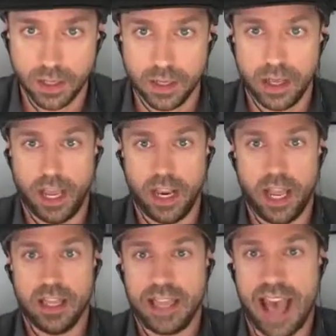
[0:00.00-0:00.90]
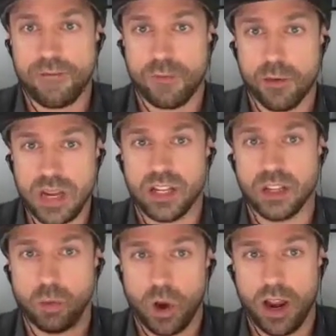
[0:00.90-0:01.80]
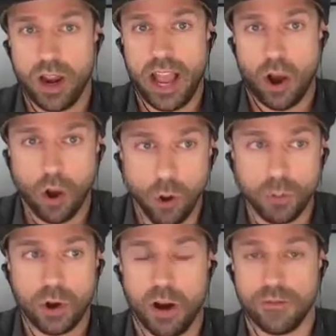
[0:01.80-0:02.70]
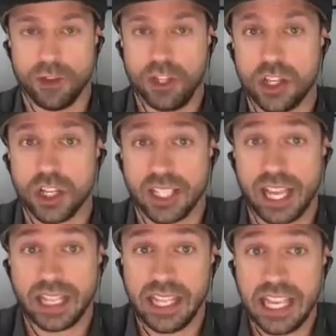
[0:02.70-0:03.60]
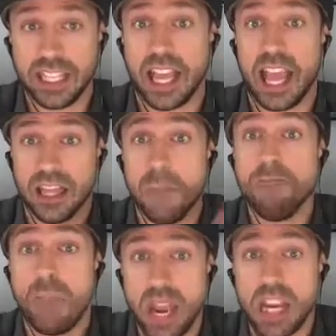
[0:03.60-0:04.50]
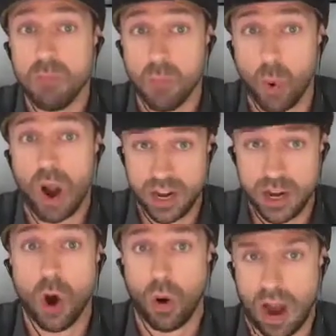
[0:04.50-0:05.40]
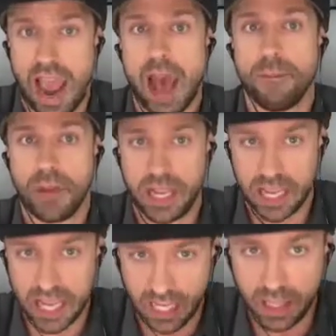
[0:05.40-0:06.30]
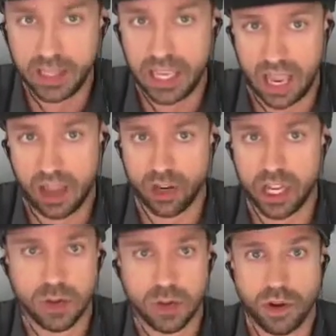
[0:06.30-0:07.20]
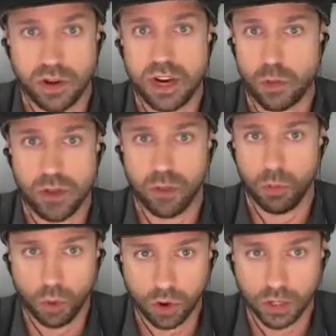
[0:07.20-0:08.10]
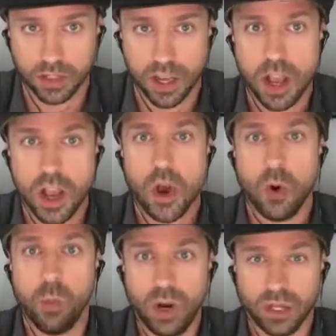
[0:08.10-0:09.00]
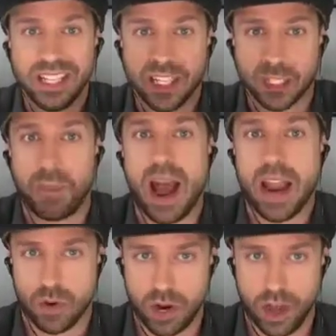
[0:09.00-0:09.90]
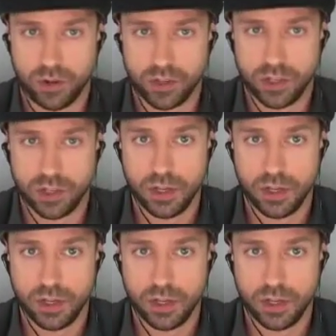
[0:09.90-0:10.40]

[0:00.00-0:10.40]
And that for me is what I hope conversations like these and the many more I know are happening in the anarchy community around the world will inspire in others.